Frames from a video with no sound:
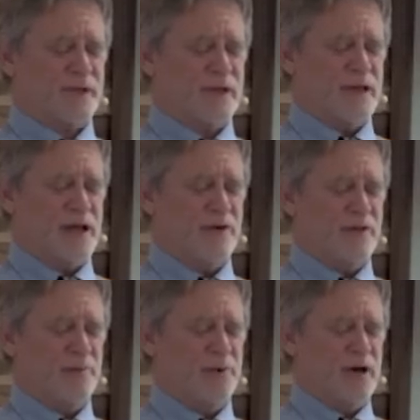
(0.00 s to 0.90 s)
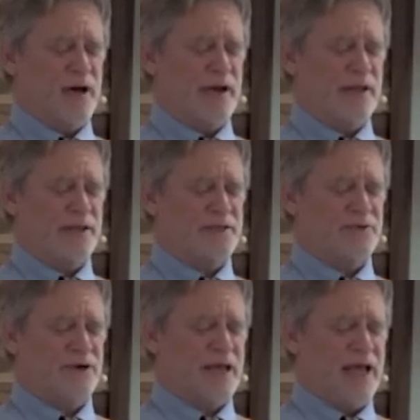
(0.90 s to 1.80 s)
Allowing the body to
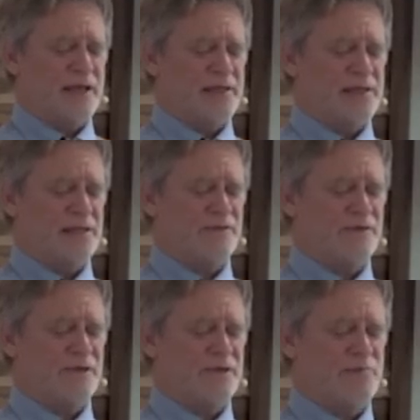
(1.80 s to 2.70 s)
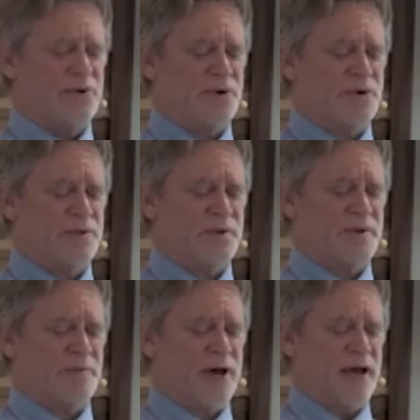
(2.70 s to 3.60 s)
relax even deeper so
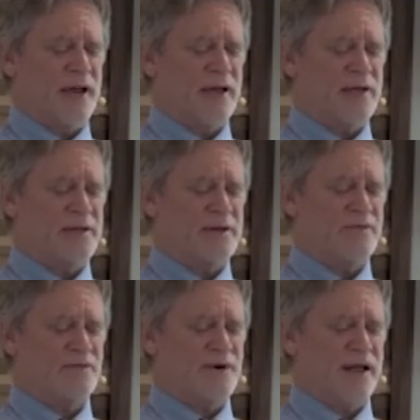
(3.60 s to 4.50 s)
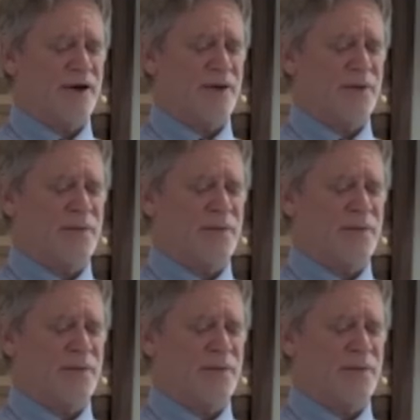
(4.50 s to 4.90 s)
the mind can follow.